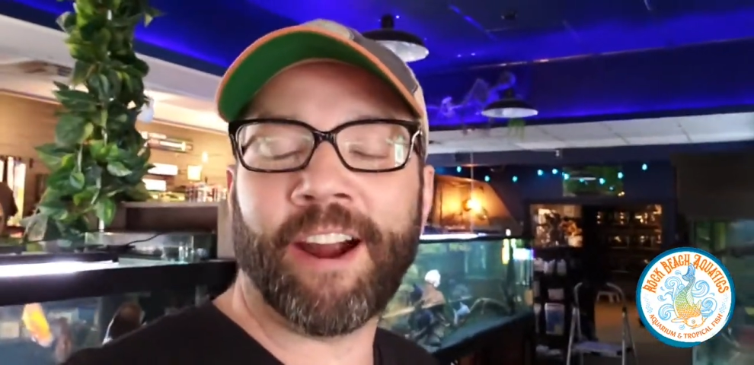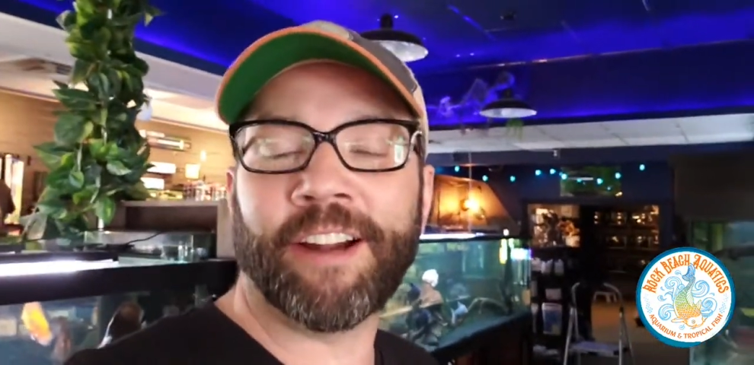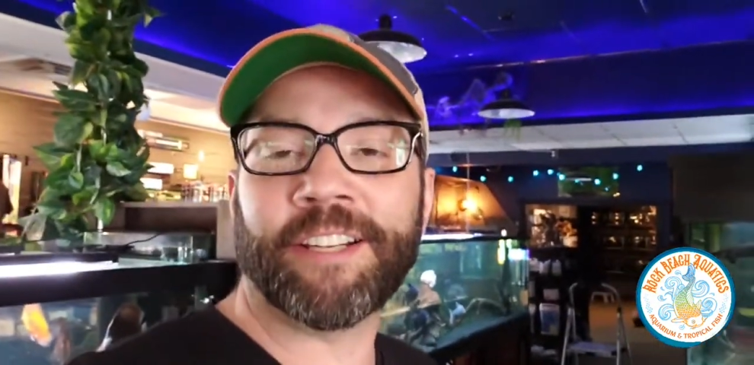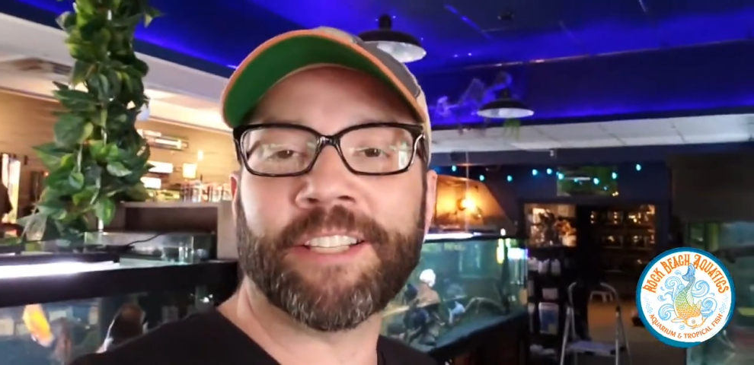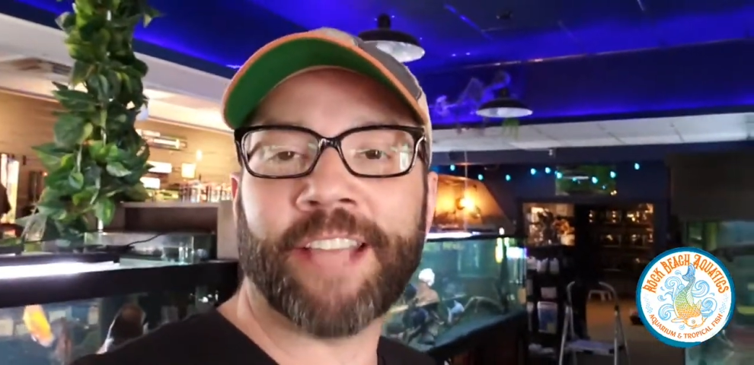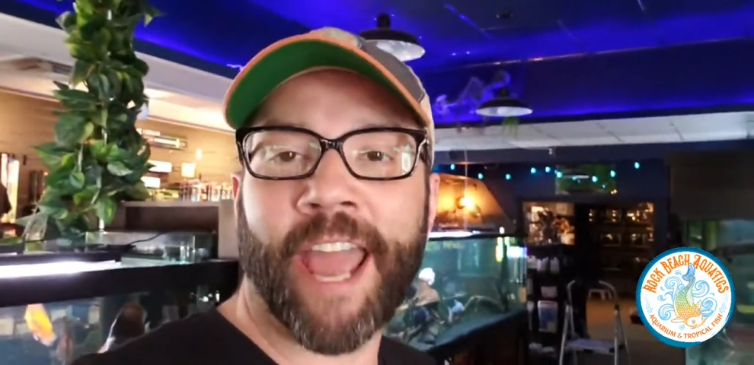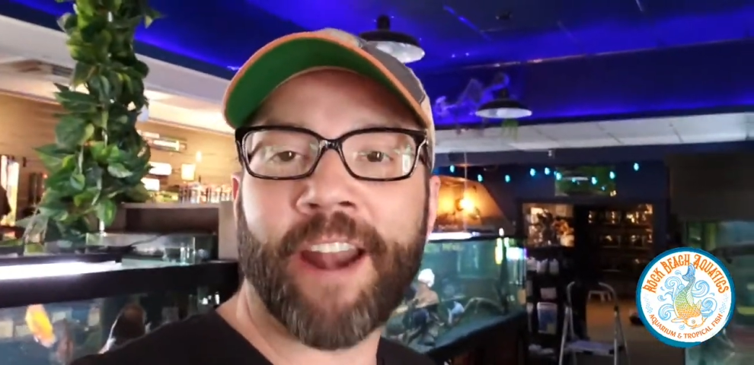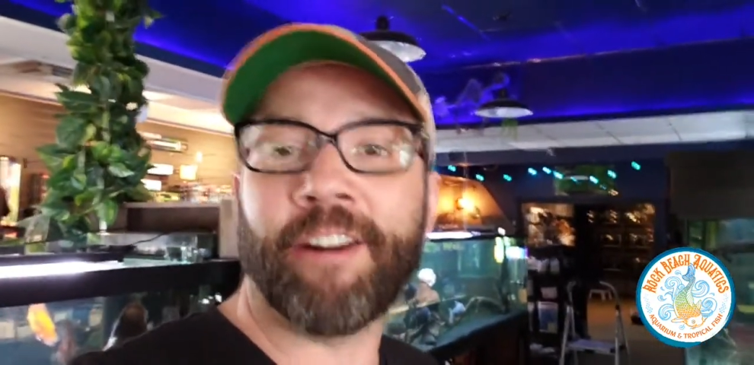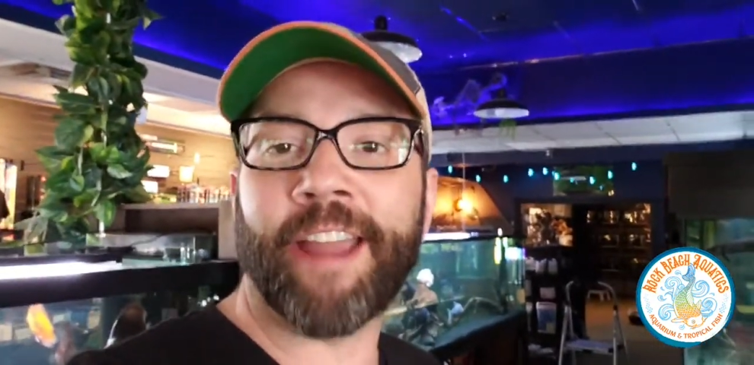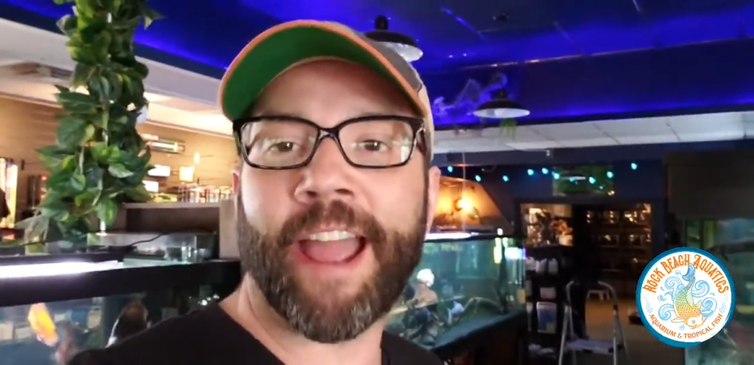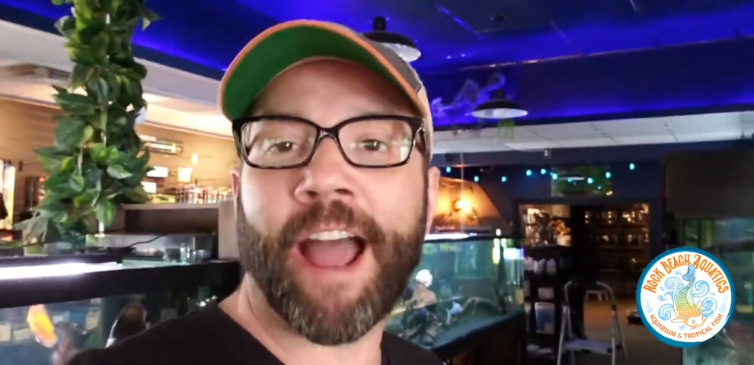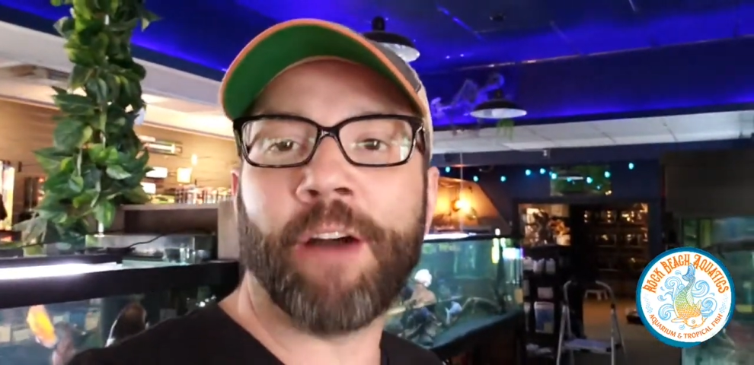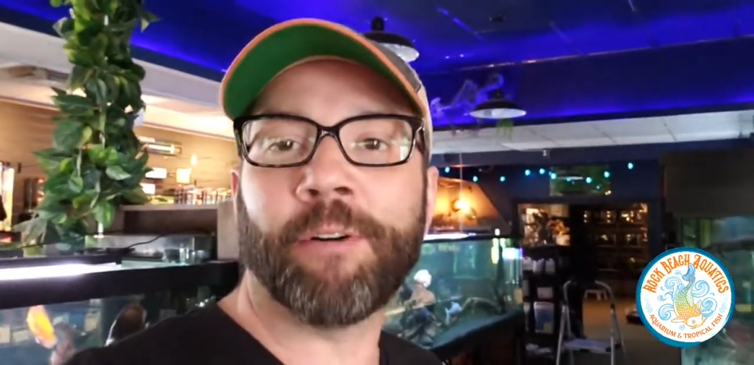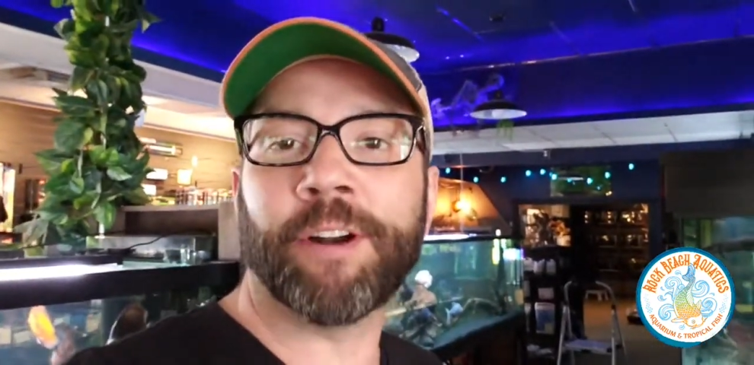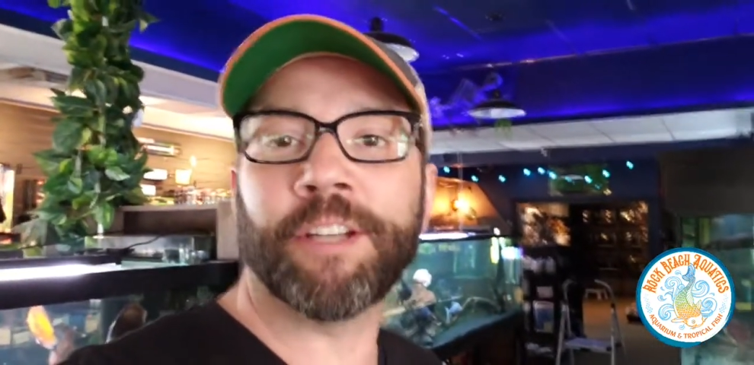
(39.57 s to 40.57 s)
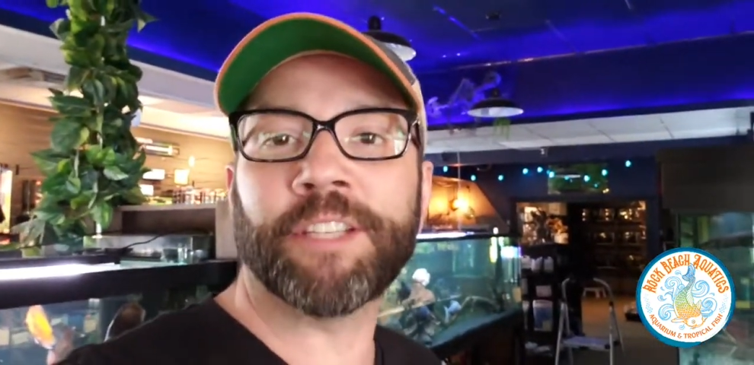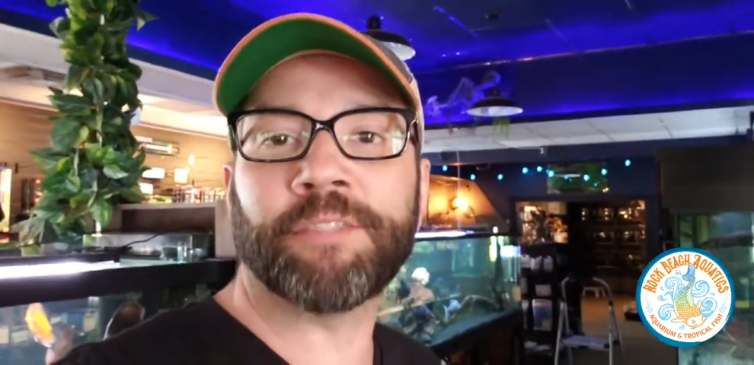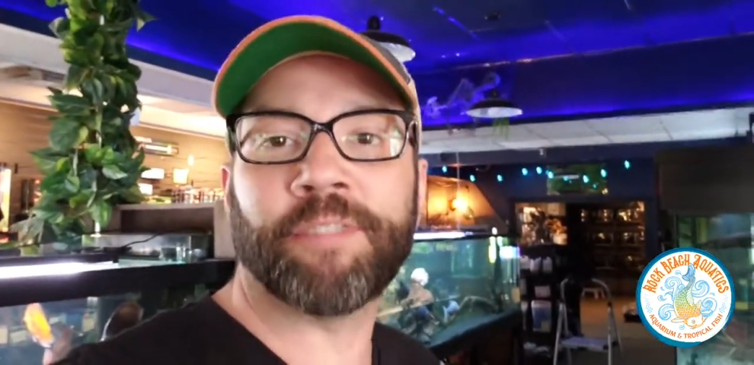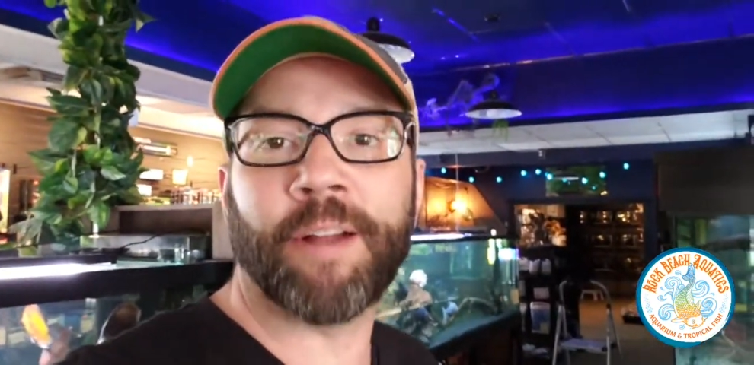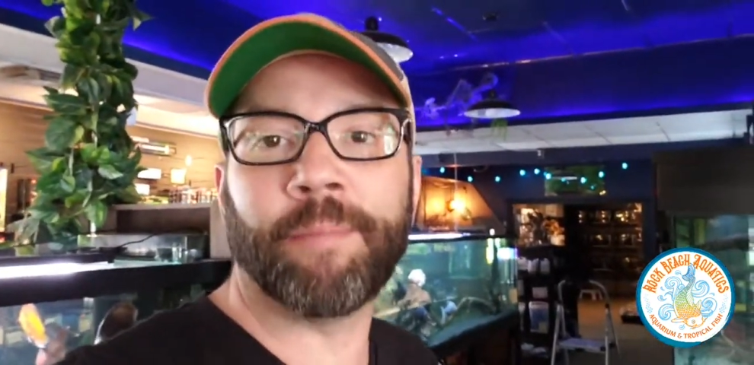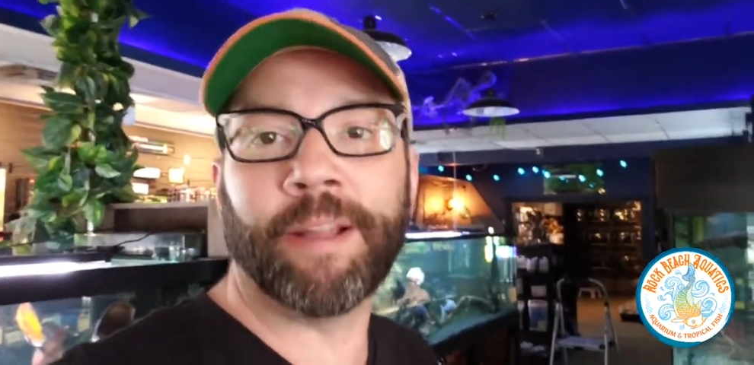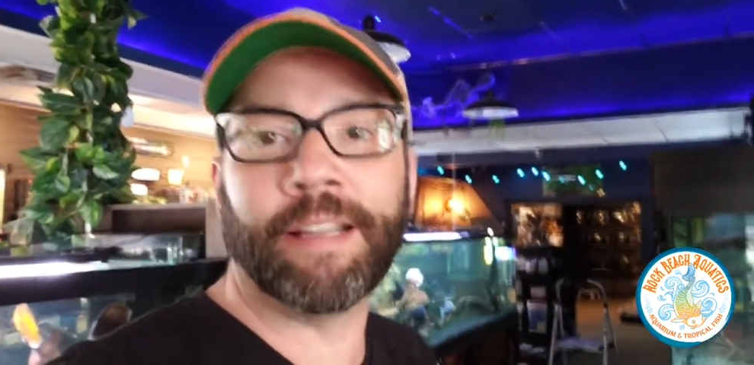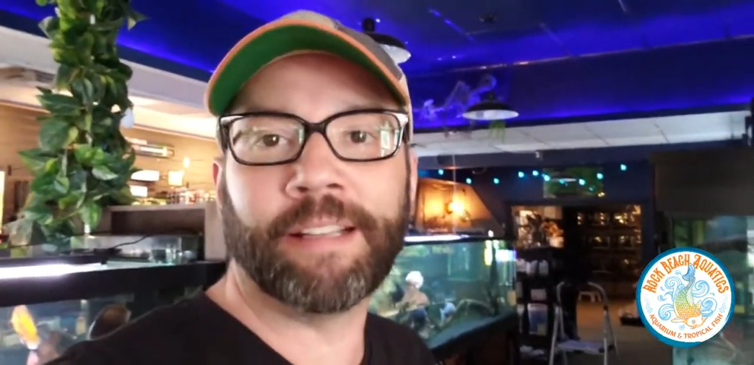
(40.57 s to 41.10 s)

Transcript: our Saturday hours from